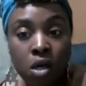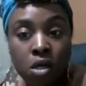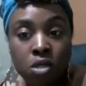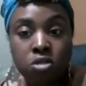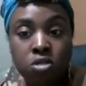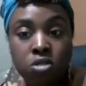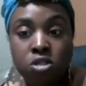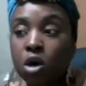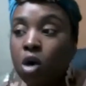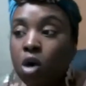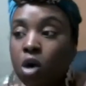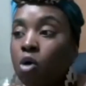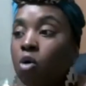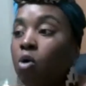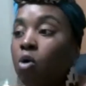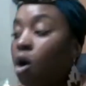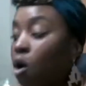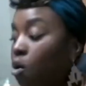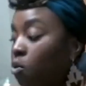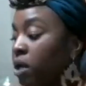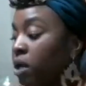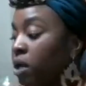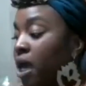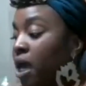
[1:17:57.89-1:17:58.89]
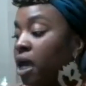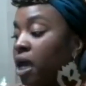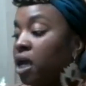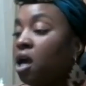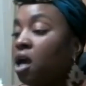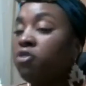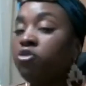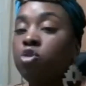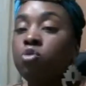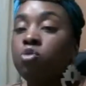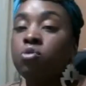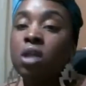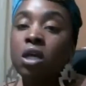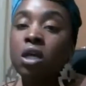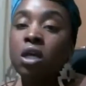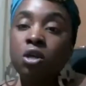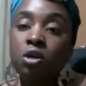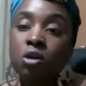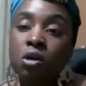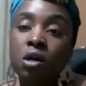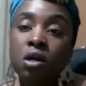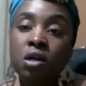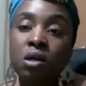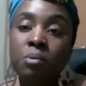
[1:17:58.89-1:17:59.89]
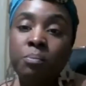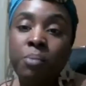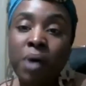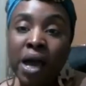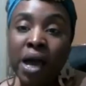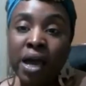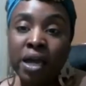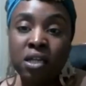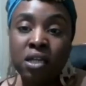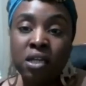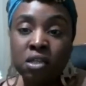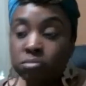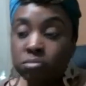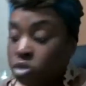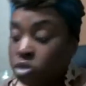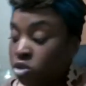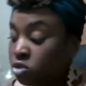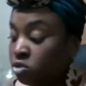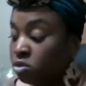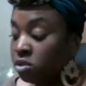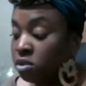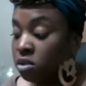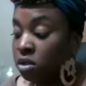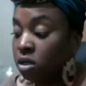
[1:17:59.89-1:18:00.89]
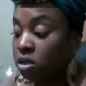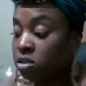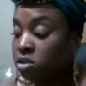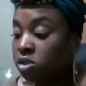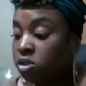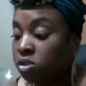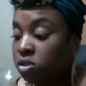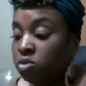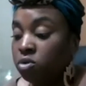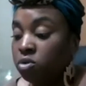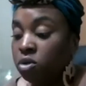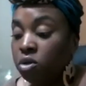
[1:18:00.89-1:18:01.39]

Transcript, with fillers: so okay if you think you're going to bind them to to